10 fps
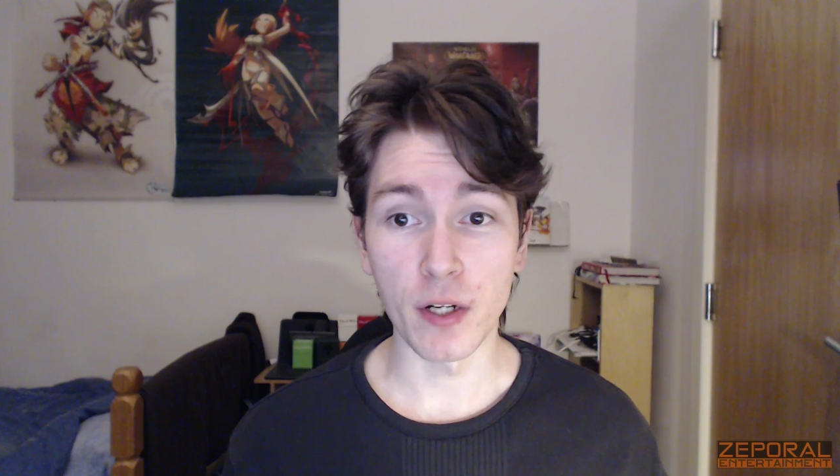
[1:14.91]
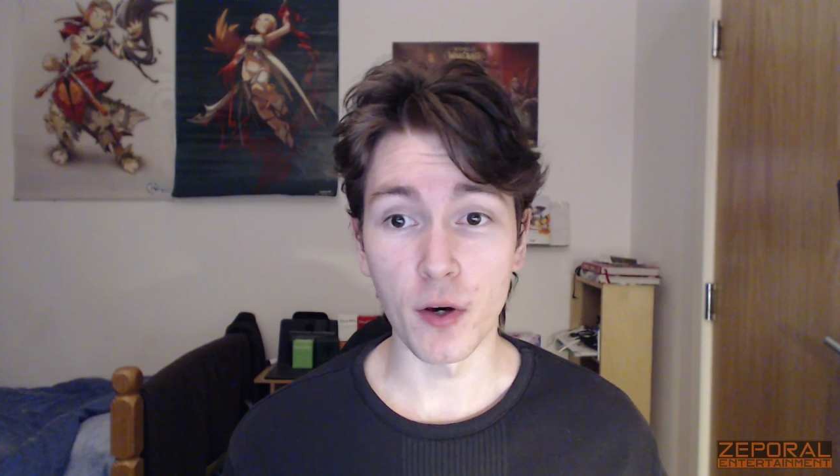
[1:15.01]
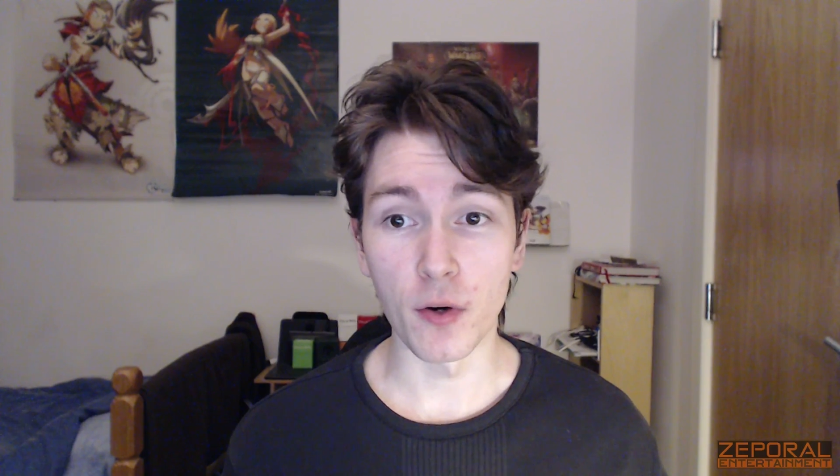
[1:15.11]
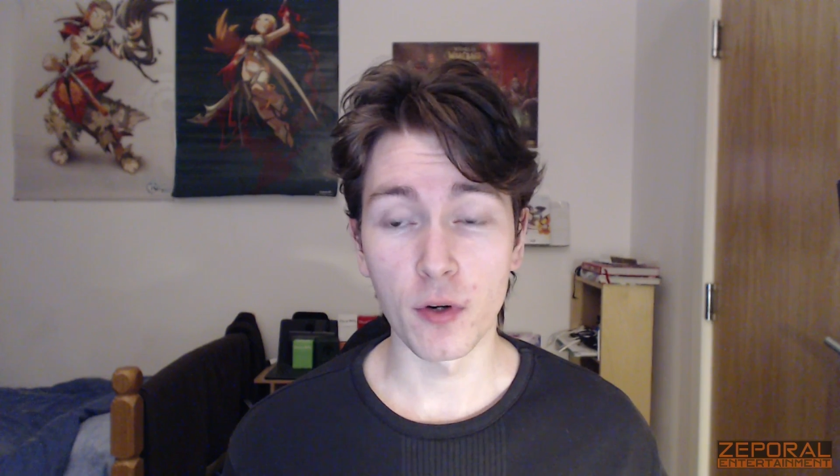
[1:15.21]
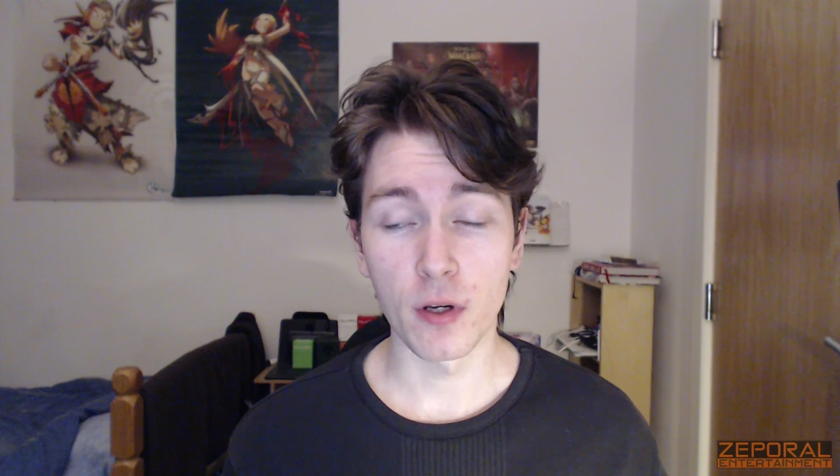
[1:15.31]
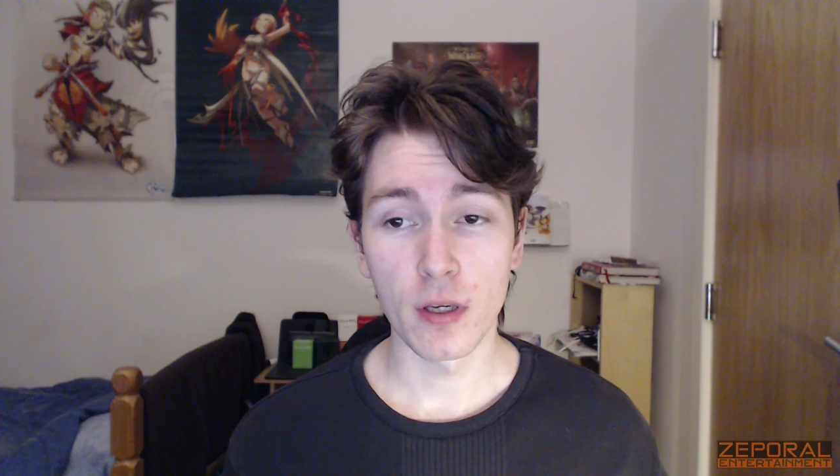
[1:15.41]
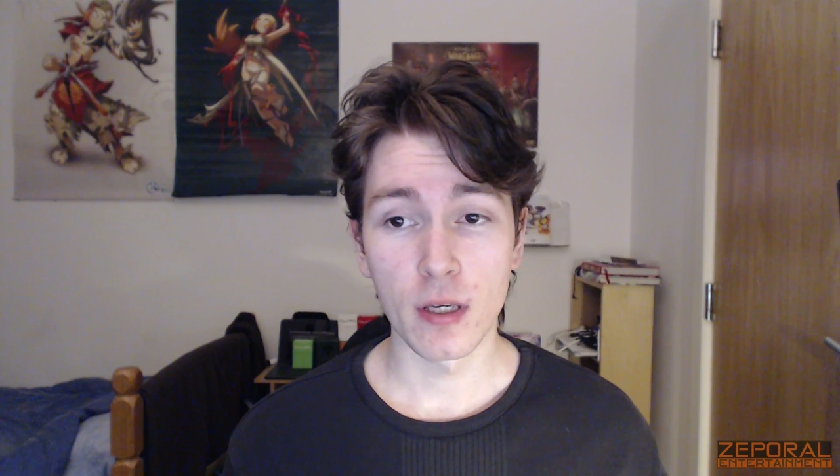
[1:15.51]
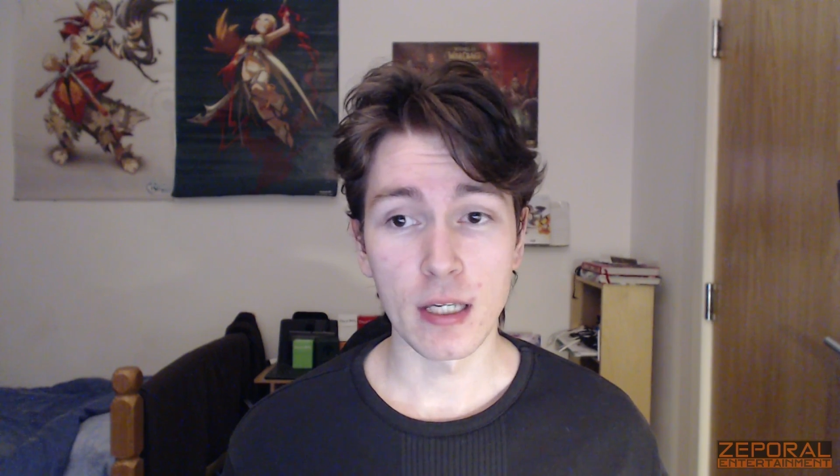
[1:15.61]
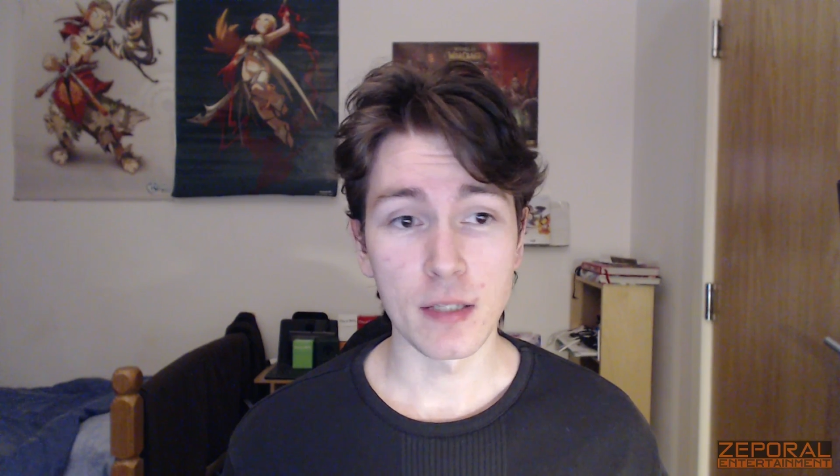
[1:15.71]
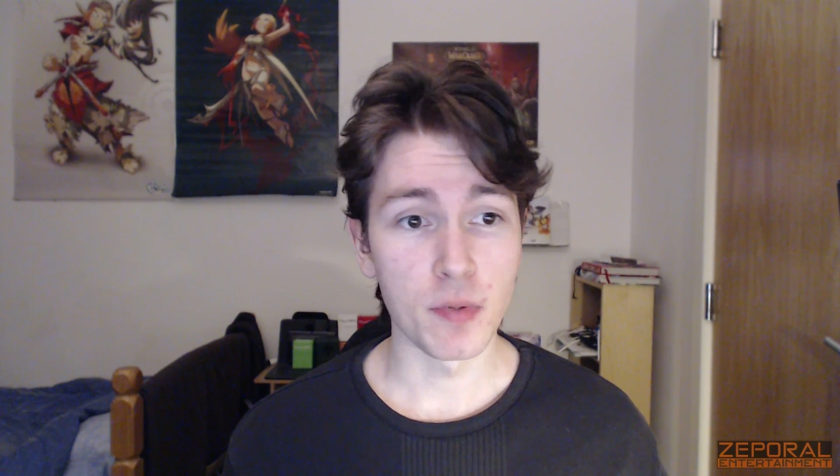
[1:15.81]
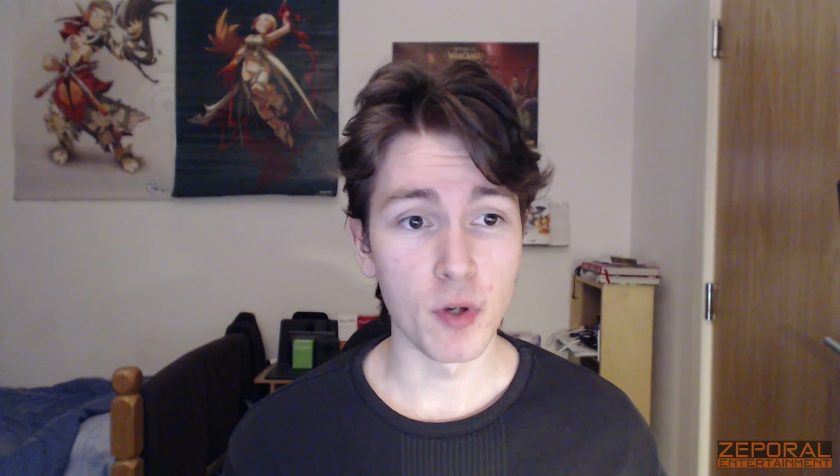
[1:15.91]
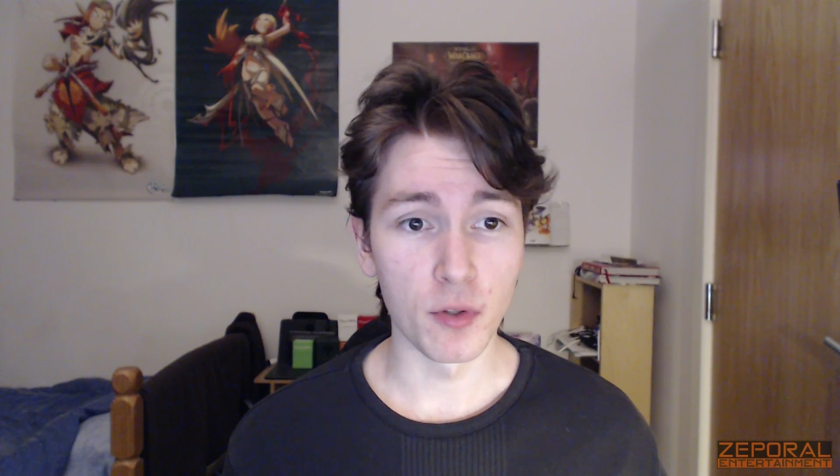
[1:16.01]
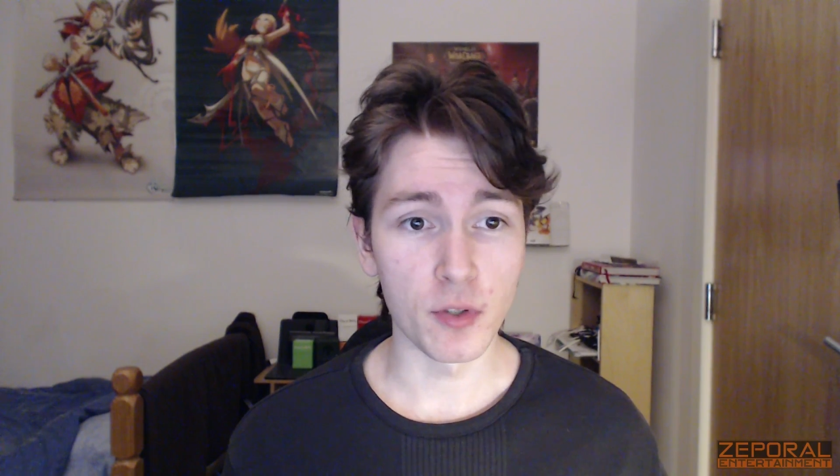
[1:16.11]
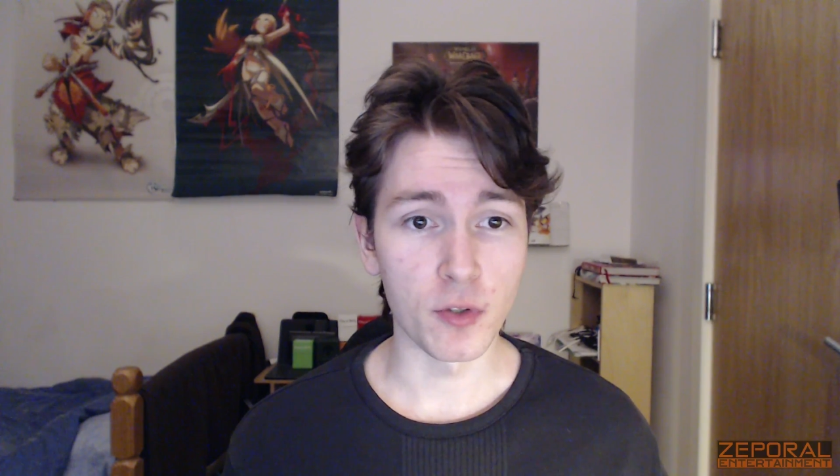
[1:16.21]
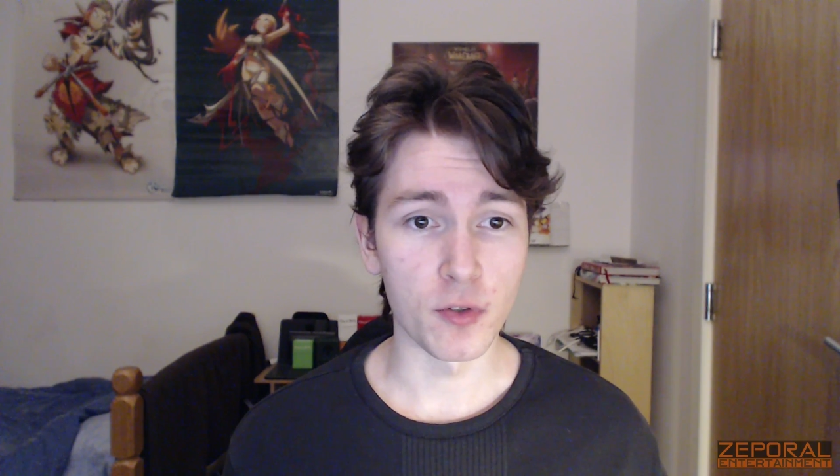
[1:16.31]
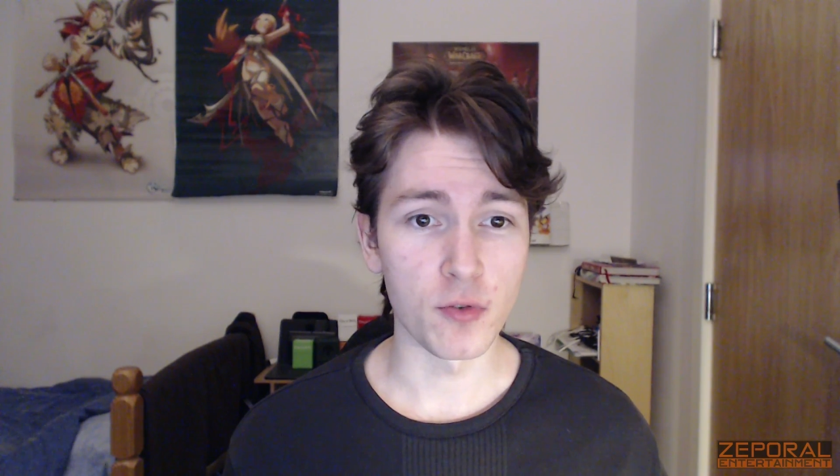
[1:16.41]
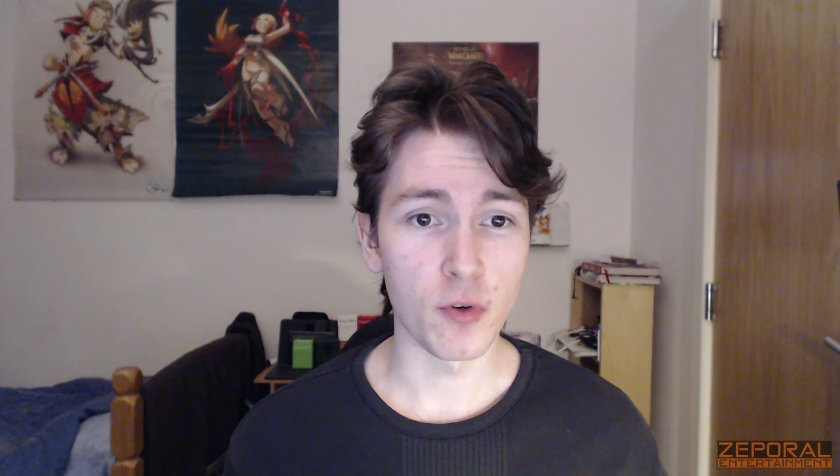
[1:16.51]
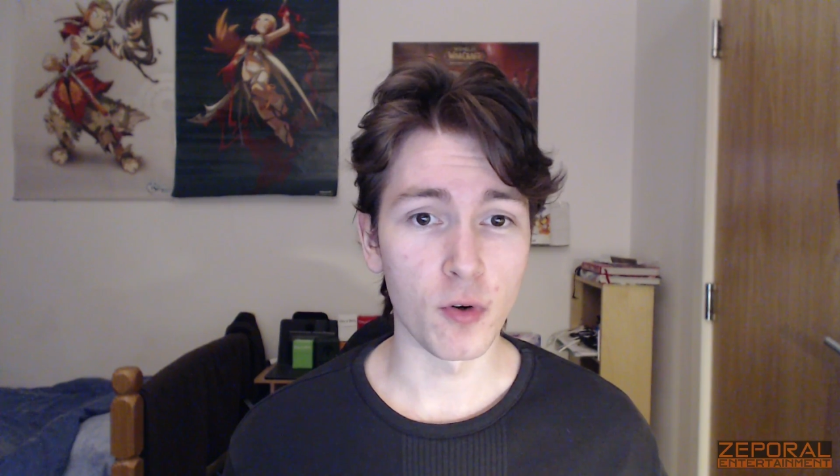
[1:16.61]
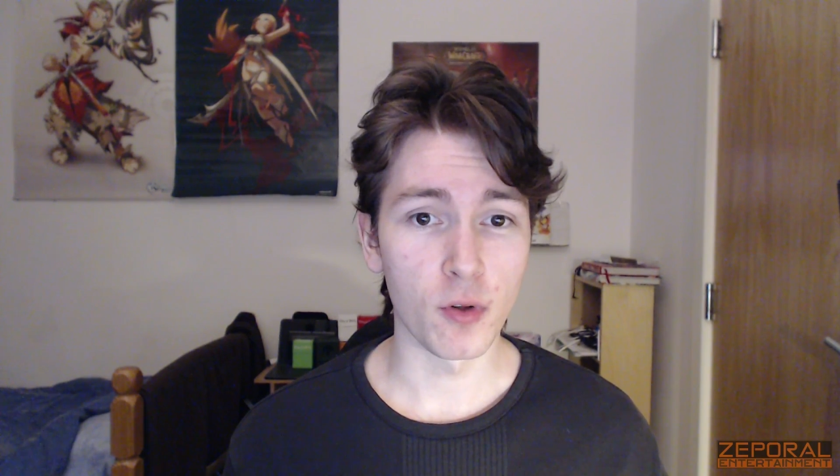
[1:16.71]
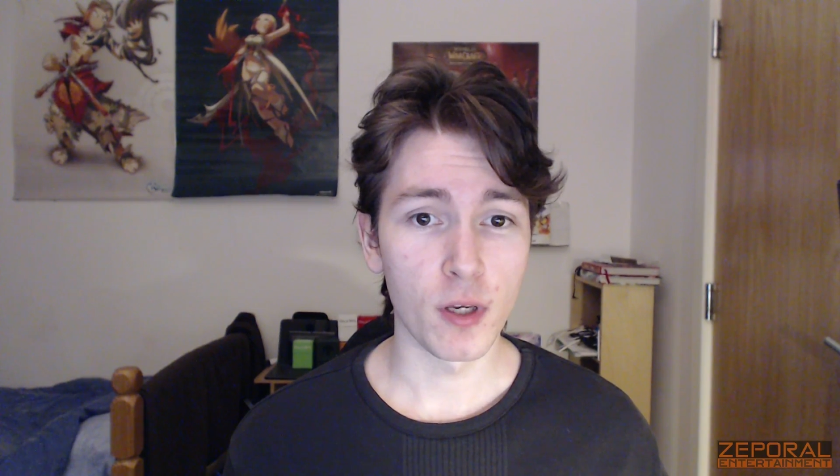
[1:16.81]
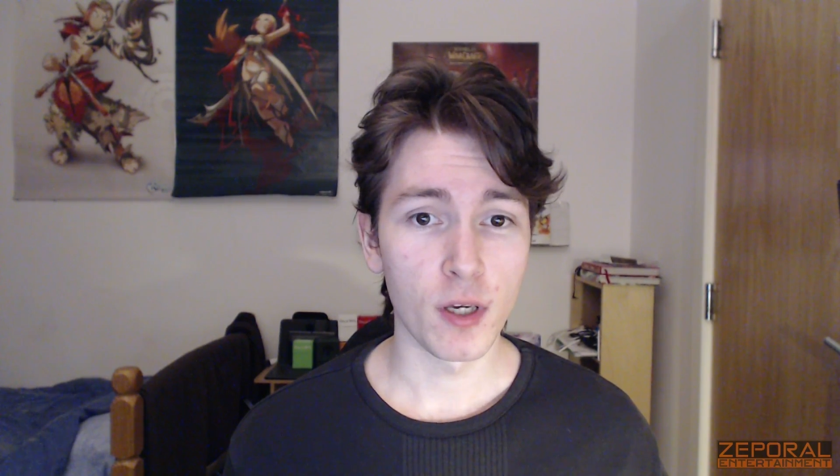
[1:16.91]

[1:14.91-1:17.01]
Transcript: know is beyond your control,